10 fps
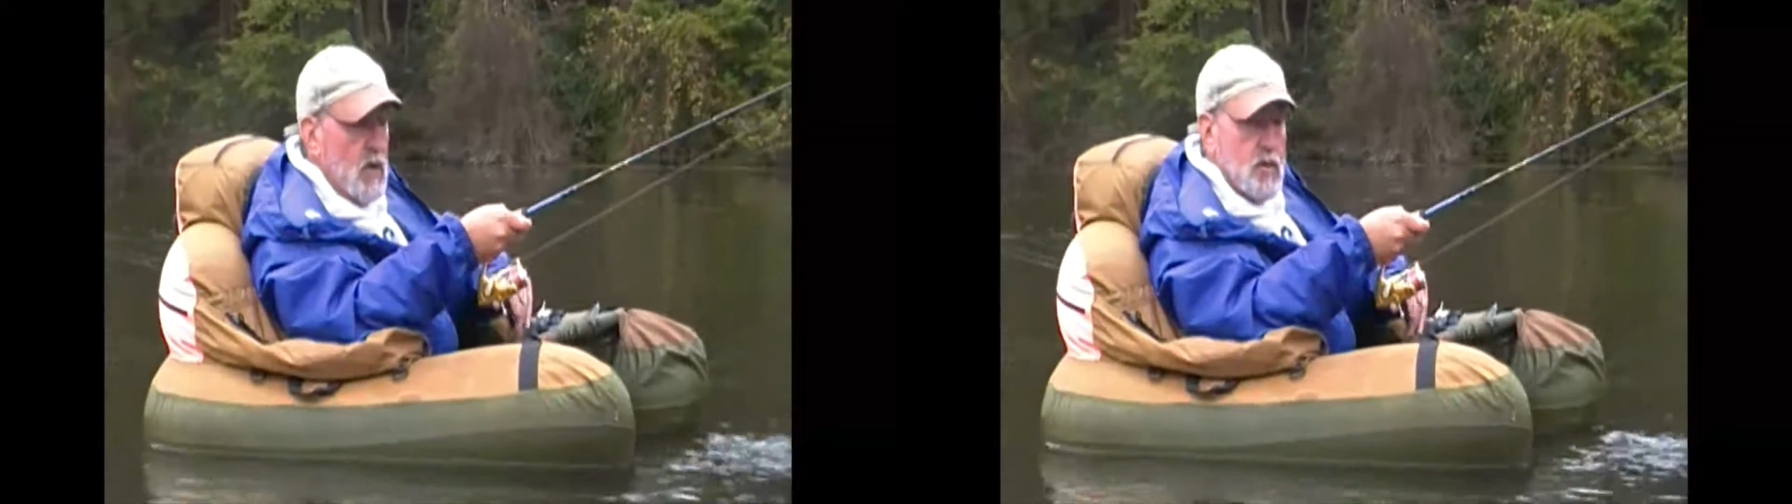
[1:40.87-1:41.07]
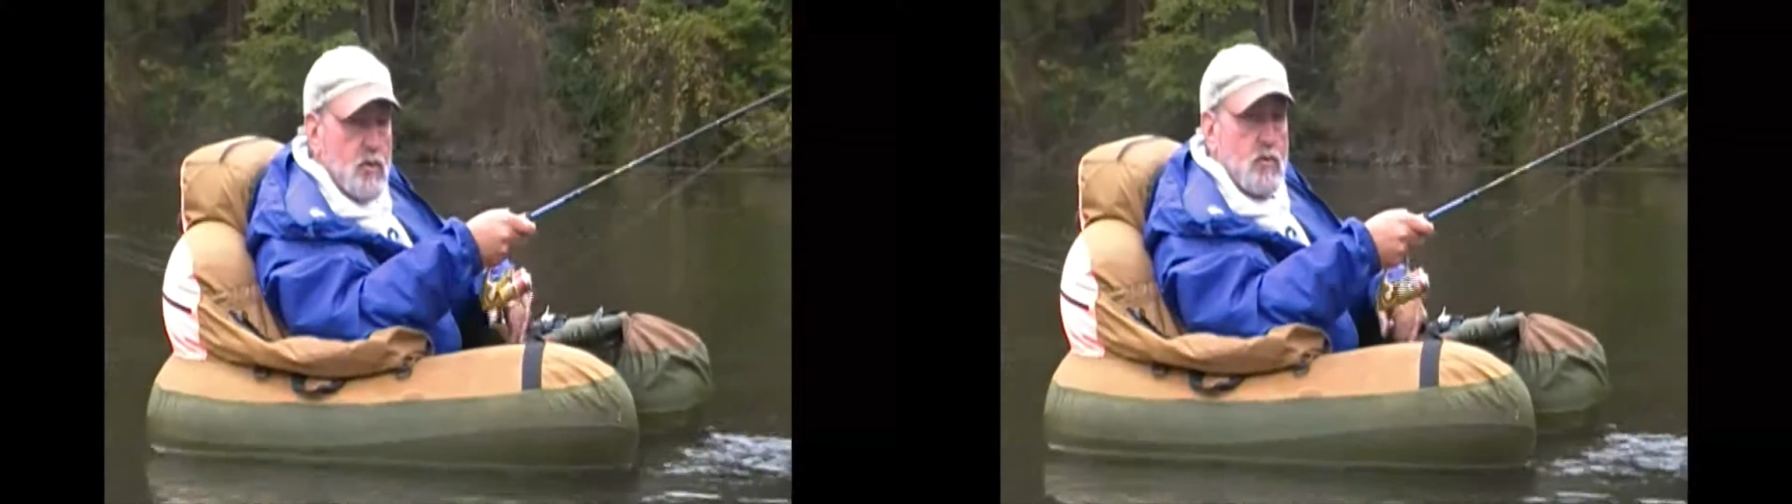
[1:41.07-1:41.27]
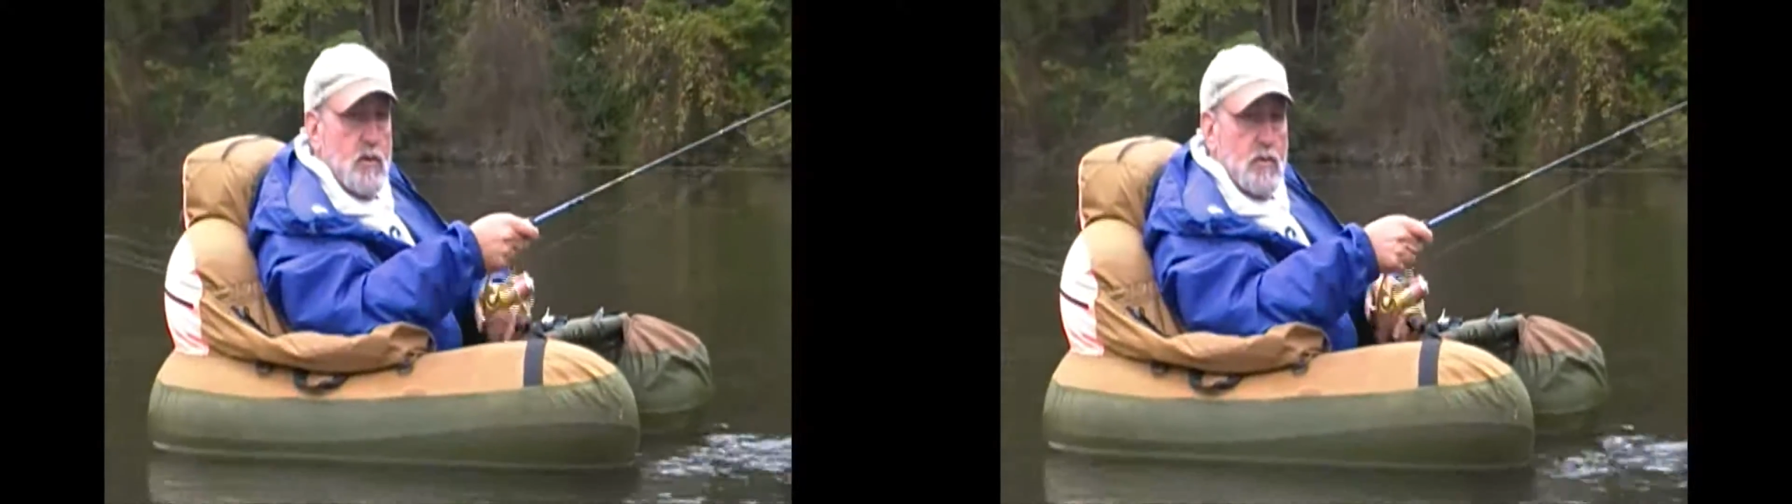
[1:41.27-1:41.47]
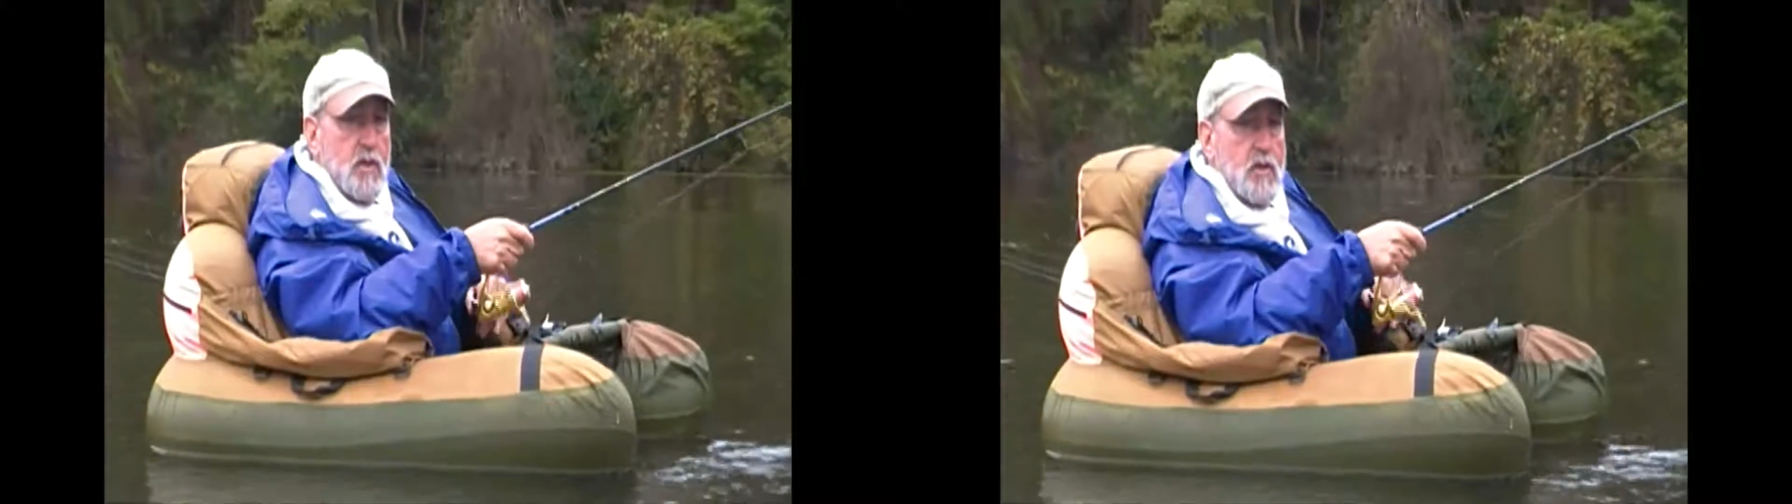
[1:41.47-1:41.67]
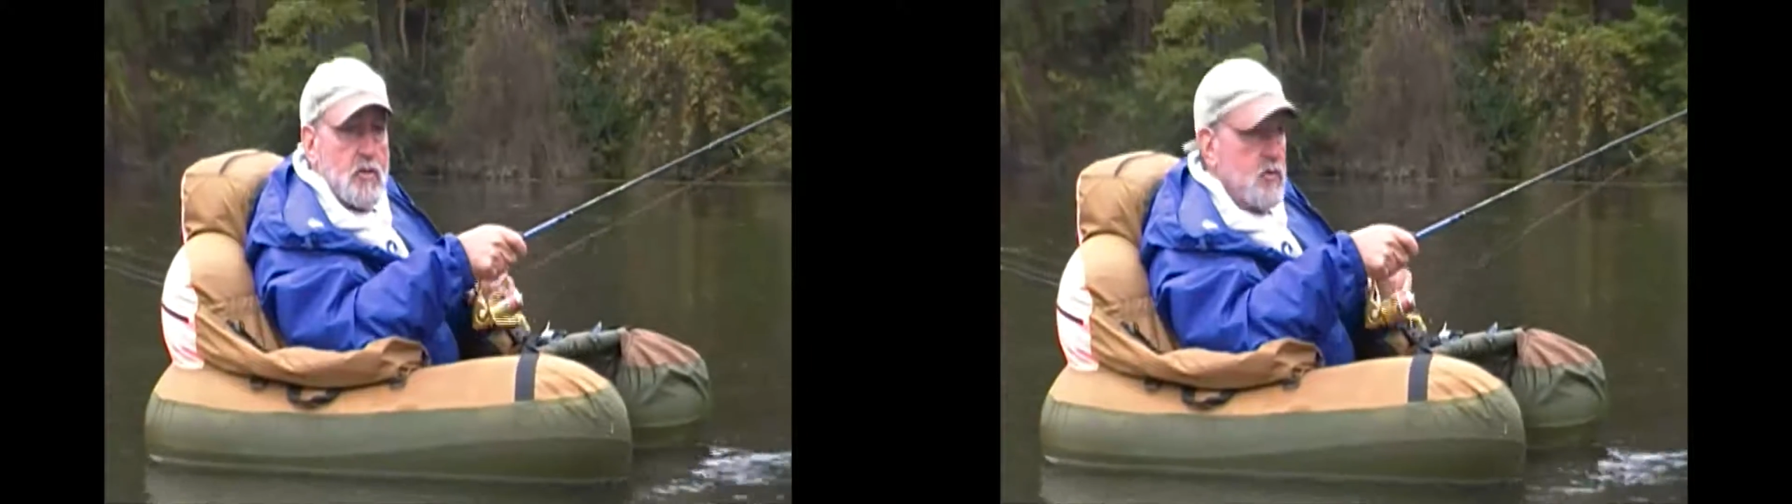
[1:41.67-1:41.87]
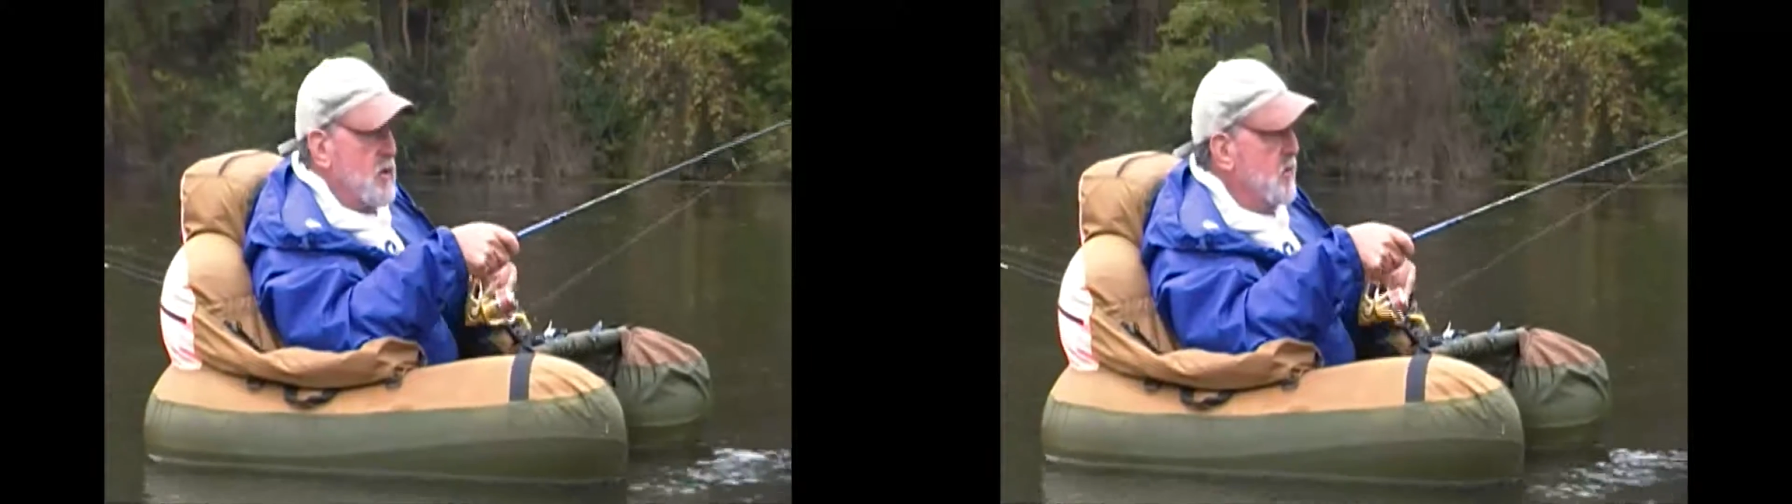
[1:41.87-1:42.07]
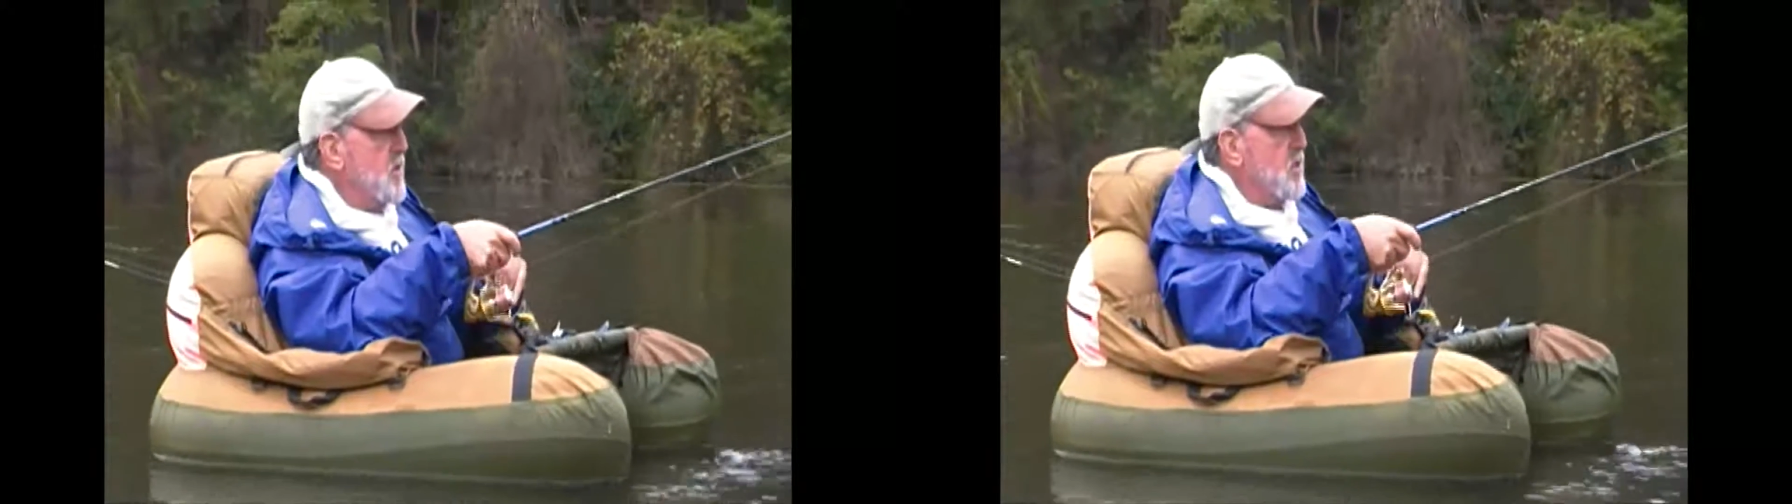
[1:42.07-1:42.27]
Extremely, extremely